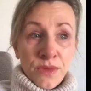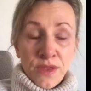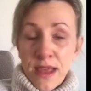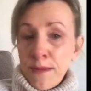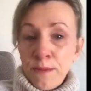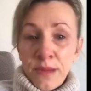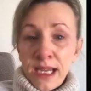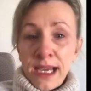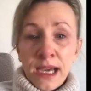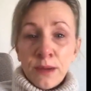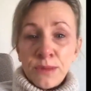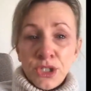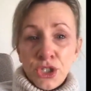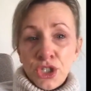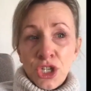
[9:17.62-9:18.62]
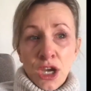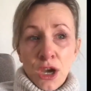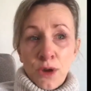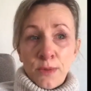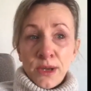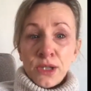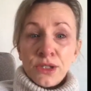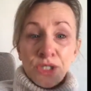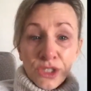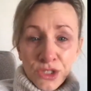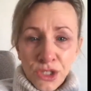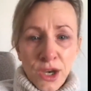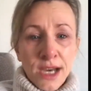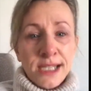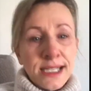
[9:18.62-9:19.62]
them being able to show, because
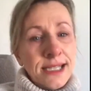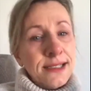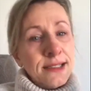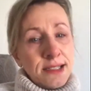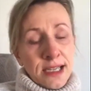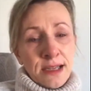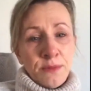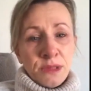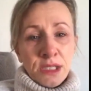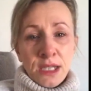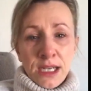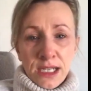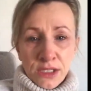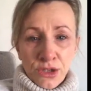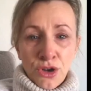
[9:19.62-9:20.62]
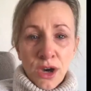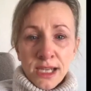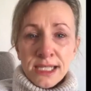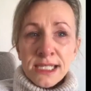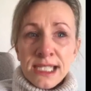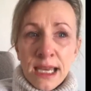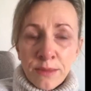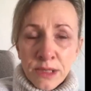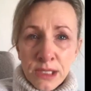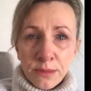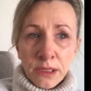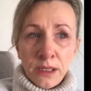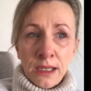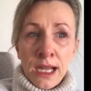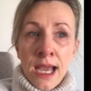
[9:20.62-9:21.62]
society has deemed that it's not
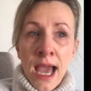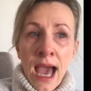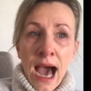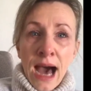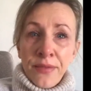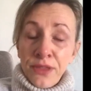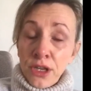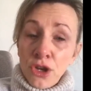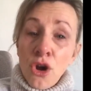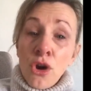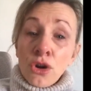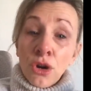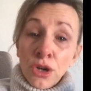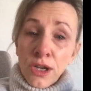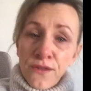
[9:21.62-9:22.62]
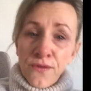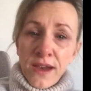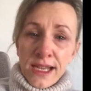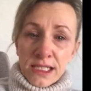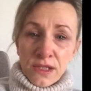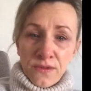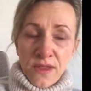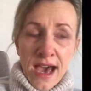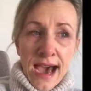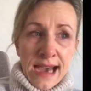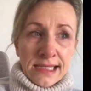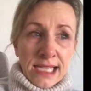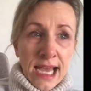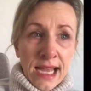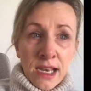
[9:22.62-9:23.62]
acceptable, and the knock-on effect of that.